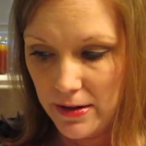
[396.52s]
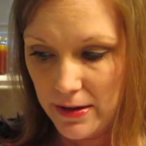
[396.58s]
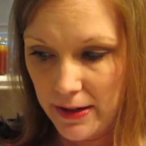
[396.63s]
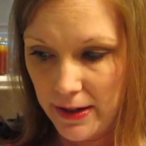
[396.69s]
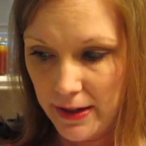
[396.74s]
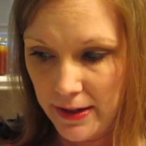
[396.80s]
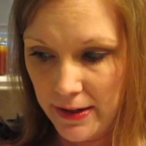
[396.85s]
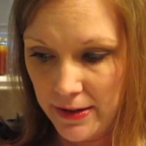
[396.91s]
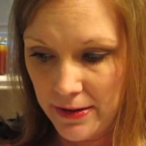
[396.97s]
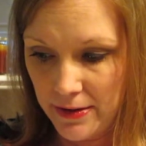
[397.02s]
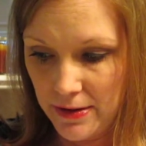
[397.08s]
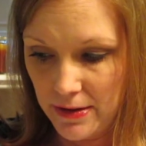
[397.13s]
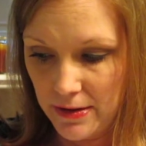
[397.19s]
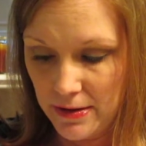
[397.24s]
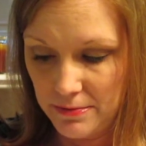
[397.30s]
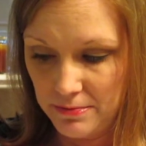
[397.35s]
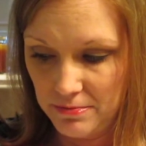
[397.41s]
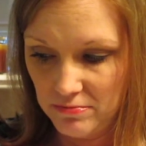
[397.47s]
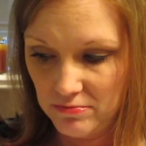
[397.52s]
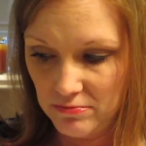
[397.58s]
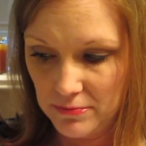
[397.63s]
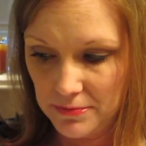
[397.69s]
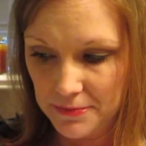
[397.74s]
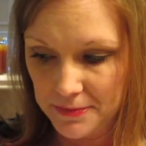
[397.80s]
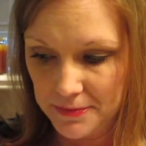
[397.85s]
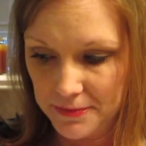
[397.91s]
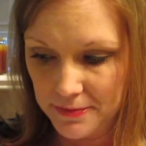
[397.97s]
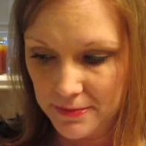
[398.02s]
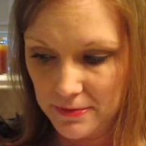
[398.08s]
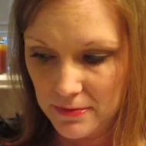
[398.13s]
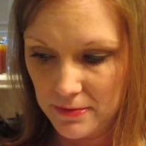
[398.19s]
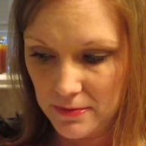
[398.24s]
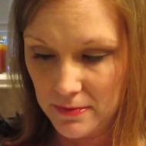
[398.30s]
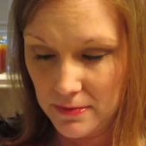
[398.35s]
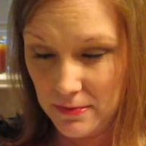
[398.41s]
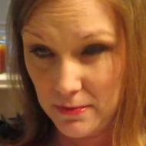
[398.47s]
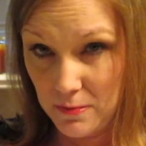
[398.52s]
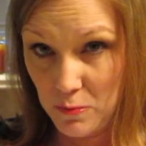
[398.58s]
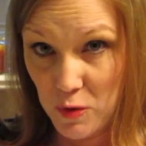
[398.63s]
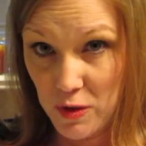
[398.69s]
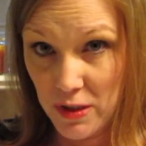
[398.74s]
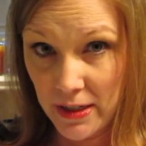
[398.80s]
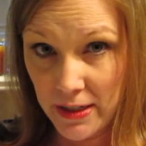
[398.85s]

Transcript: And, which